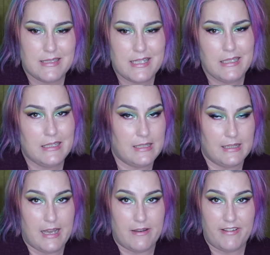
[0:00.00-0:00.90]
didn't
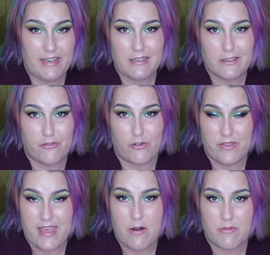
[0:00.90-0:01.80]
love it
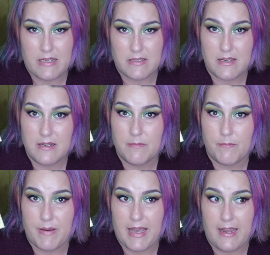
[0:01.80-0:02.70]
for that
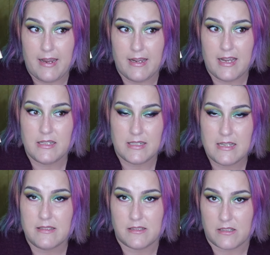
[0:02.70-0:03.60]
reason, but it
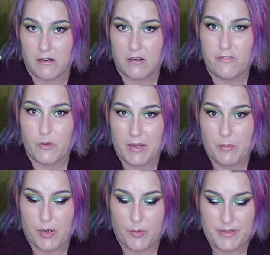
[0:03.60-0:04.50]
does serve a
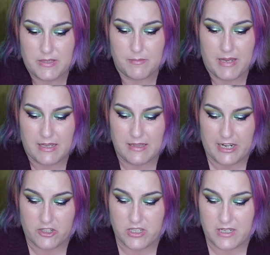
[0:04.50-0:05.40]
big purpose in my
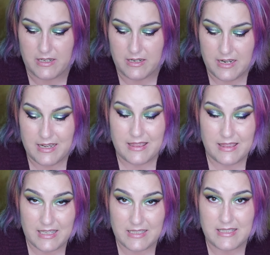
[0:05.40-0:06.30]
collection
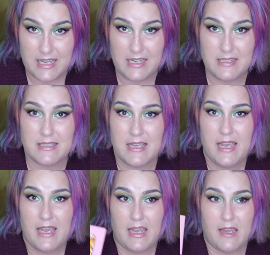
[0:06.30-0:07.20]
these days
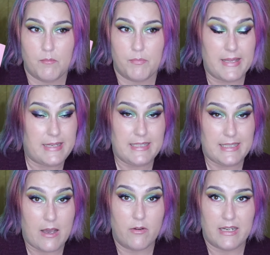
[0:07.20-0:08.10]
in
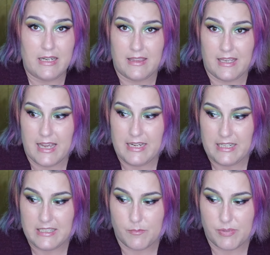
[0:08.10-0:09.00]
blending out anything I
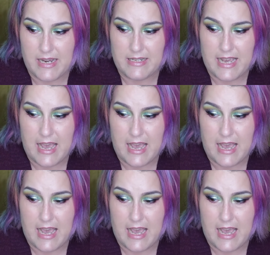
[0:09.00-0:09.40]
need to blend